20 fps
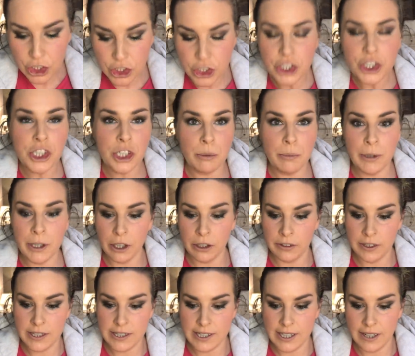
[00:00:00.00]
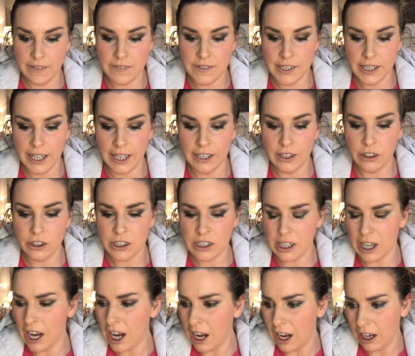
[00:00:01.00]
Just to be on the safe side. Because
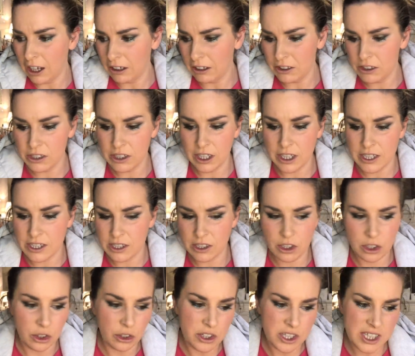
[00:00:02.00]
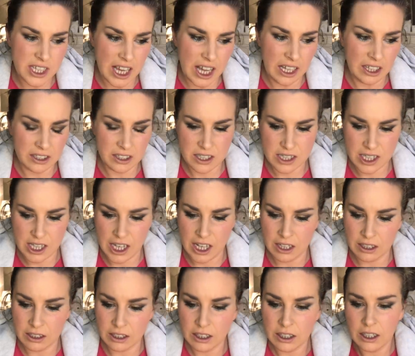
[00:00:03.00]
it's unsettled as
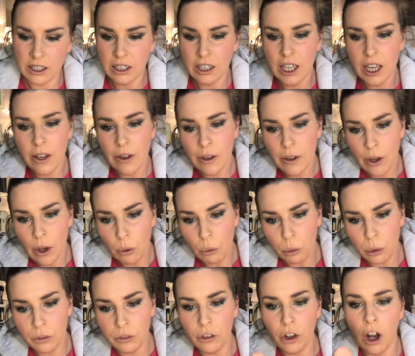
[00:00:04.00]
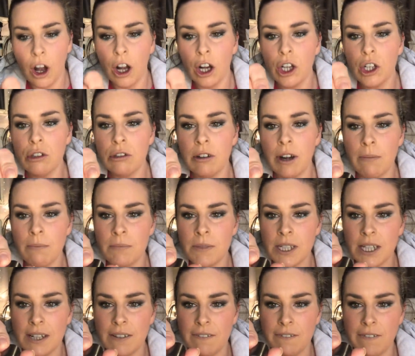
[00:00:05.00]
that. We've got Creme
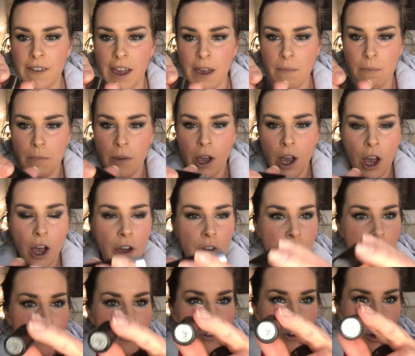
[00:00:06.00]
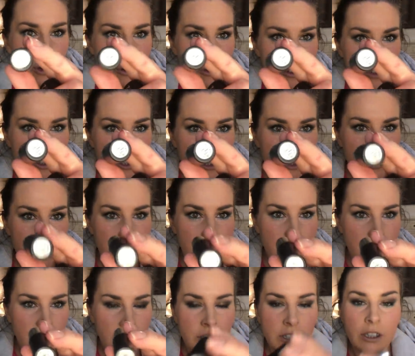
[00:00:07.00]
de la Femme, a frost.
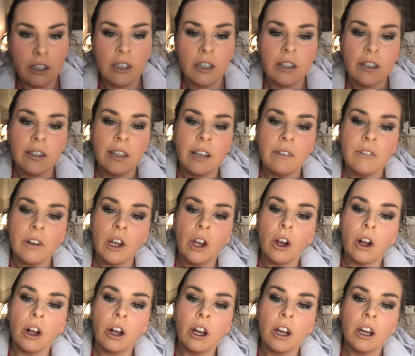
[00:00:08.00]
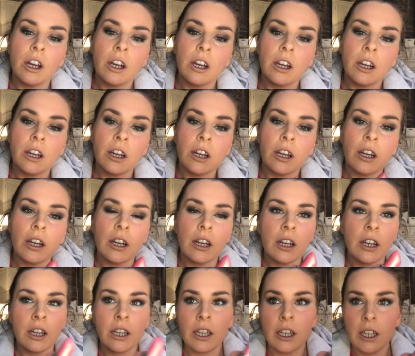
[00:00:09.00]
Let's have a look.
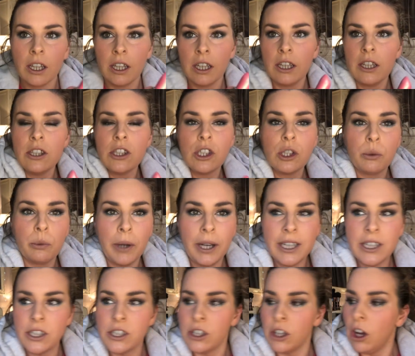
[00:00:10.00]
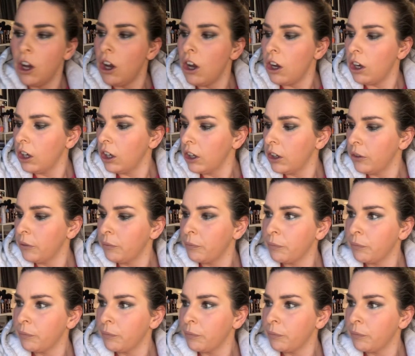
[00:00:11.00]
It's quite dark.